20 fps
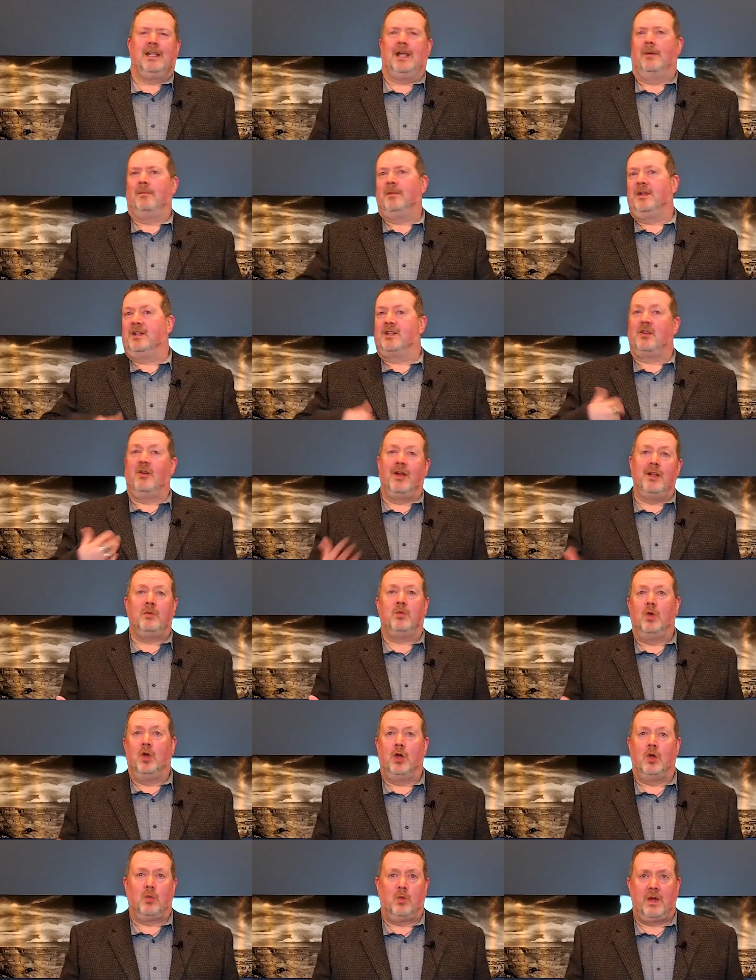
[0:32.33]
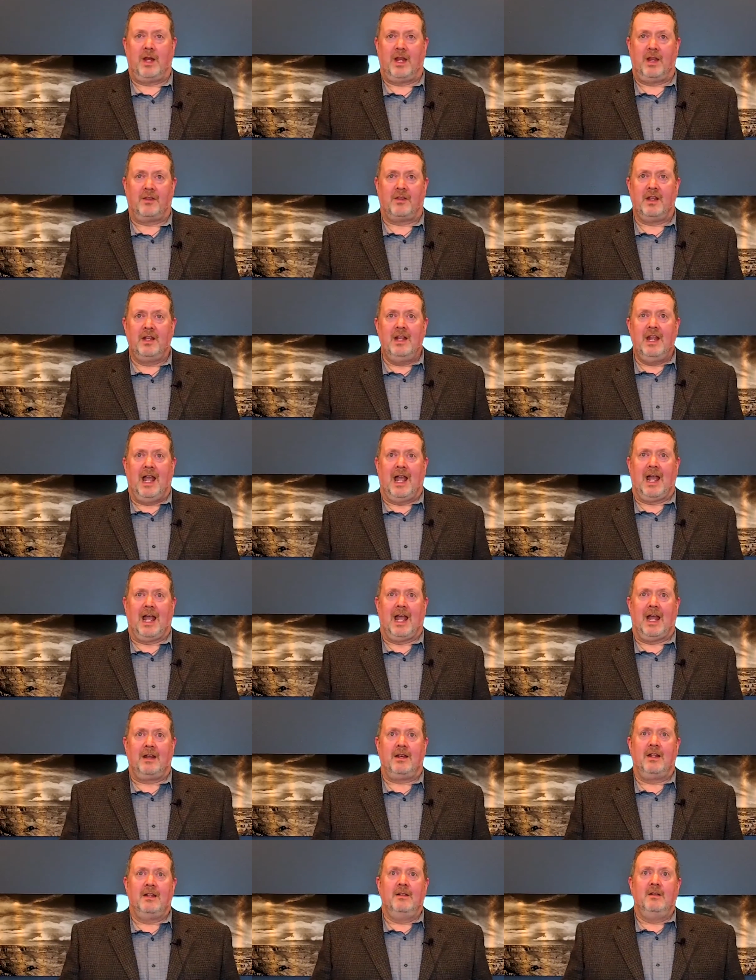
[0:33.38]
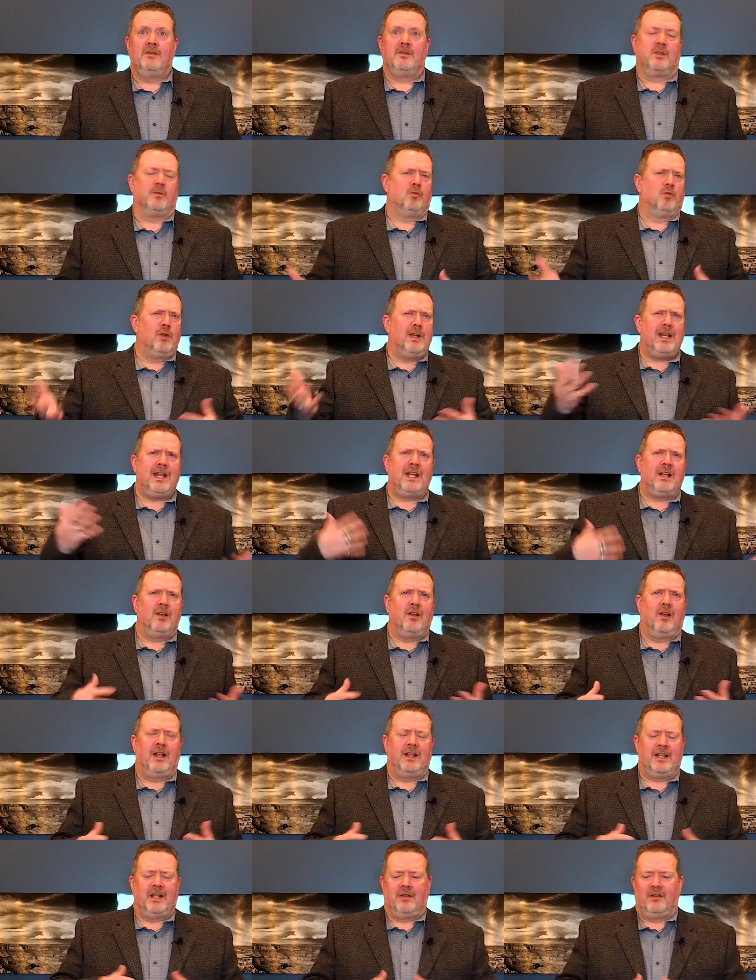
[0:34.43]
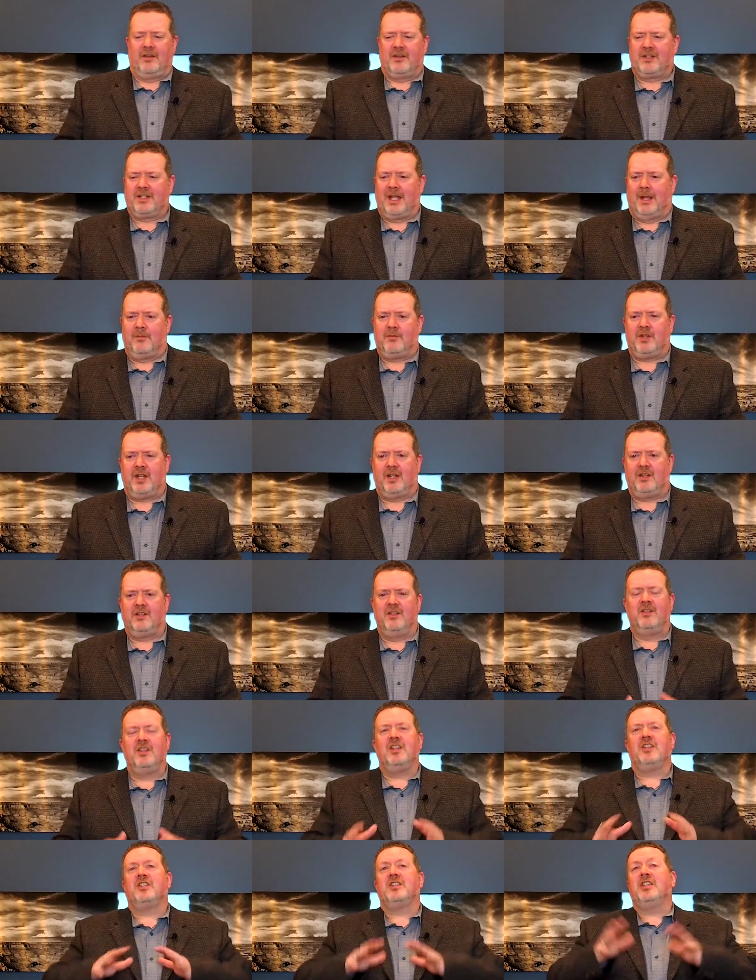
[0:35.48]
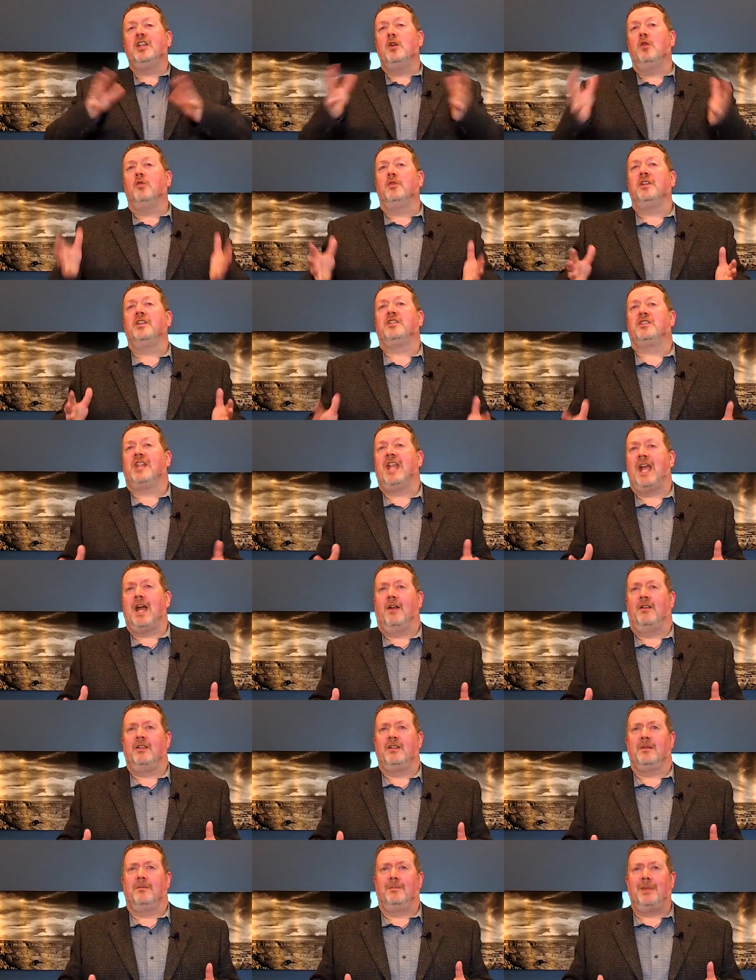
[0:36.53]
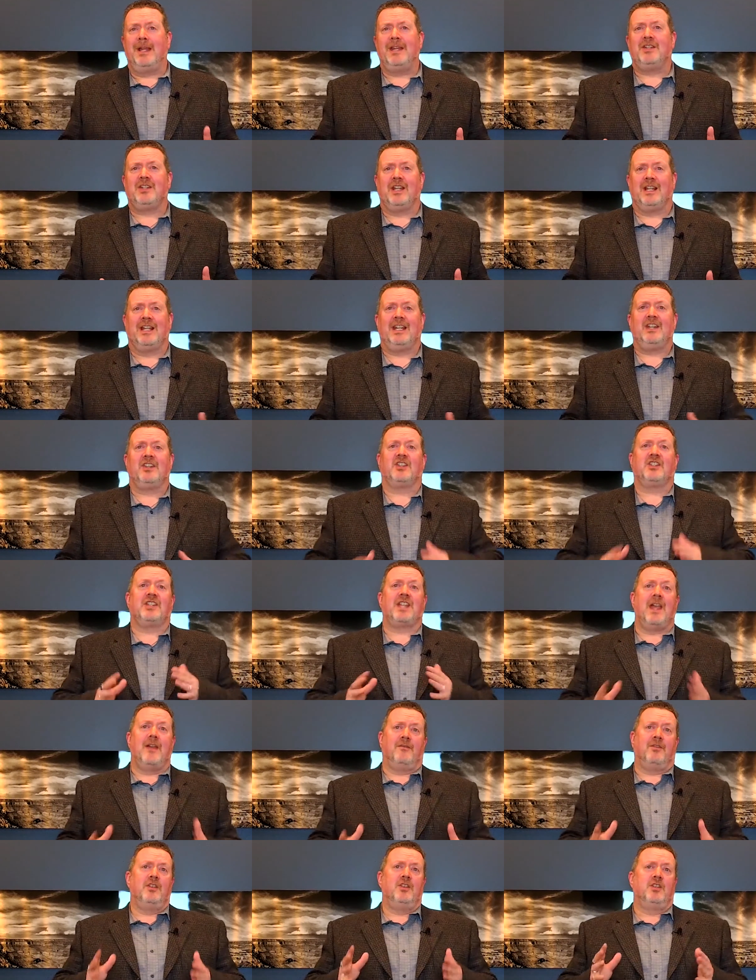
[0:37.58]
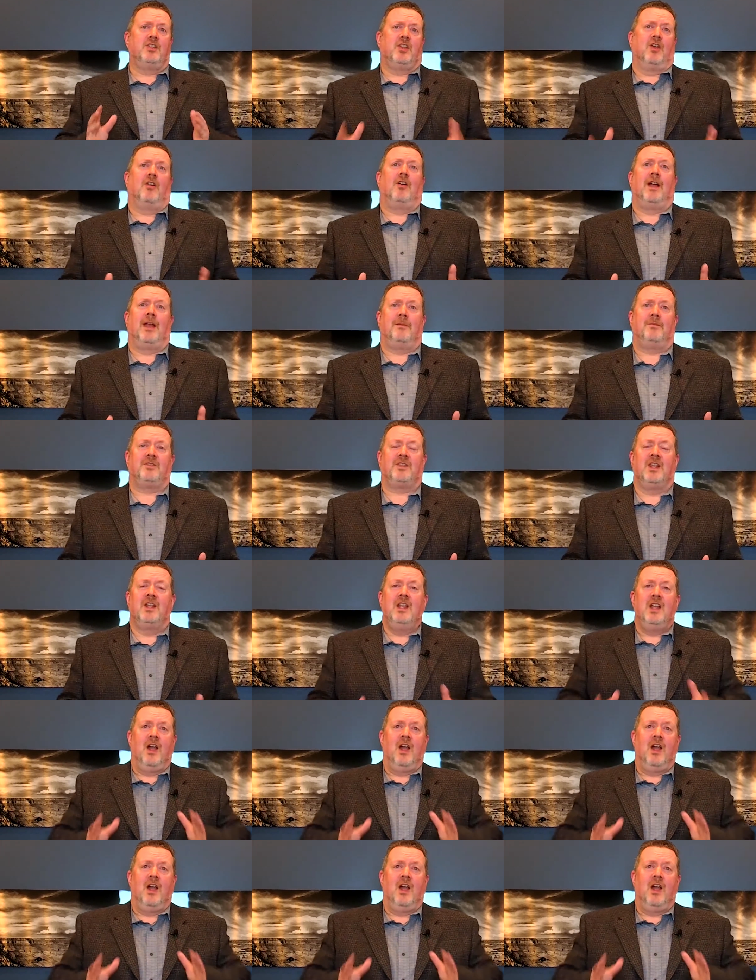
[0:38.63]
companies I'd work with, and some reading that I did on the subject, and distilled this down into basically seven types